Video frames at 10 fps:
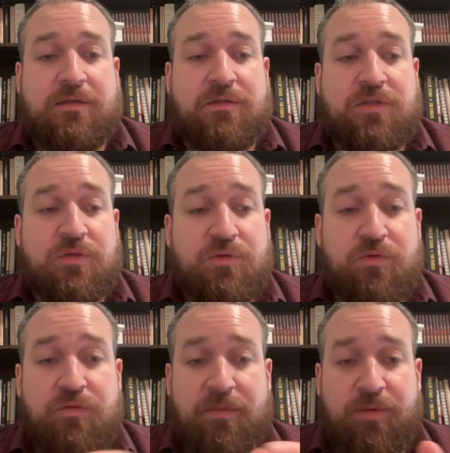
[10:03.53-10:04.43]

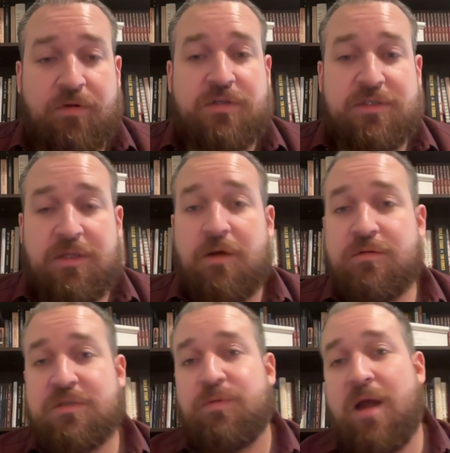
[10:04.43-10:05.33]
to the person that
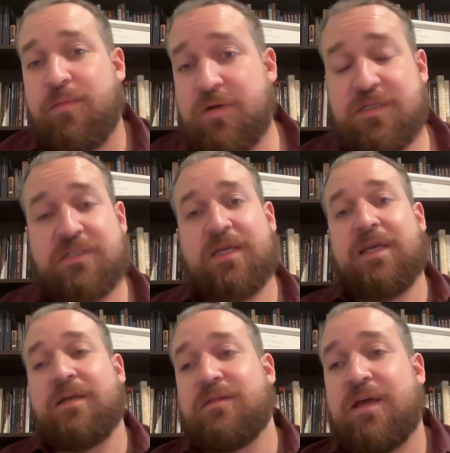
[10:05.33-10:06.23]
owns the property
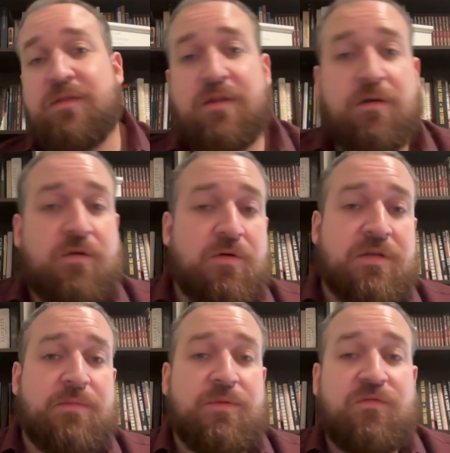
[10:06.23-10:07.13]
saying that they're going
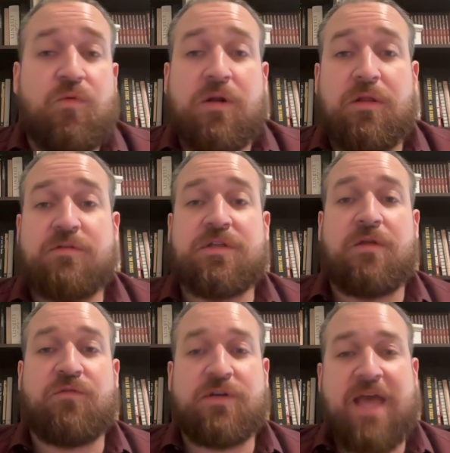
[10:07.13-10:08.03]
to be foreclosed
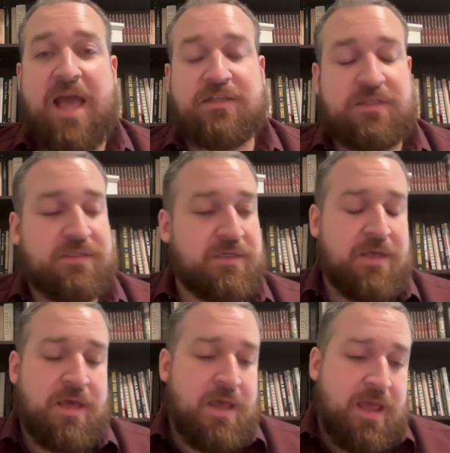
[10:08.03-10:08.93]
on for taxes.
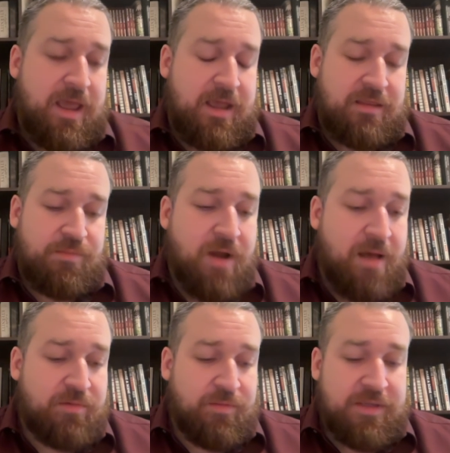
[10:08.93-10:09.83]
And the
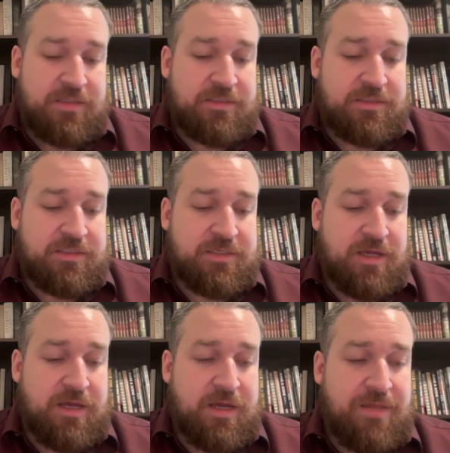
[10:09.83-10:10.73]
problem is
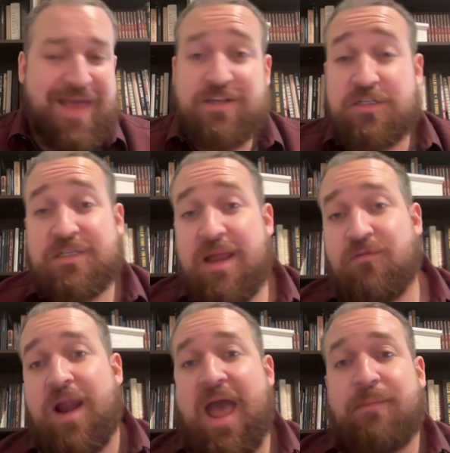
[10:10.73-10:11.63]
that just
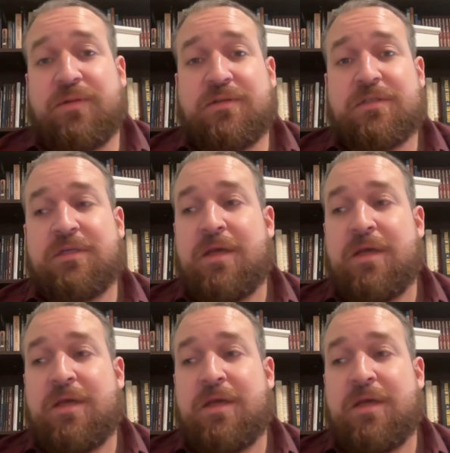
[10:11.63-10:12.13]
never happens.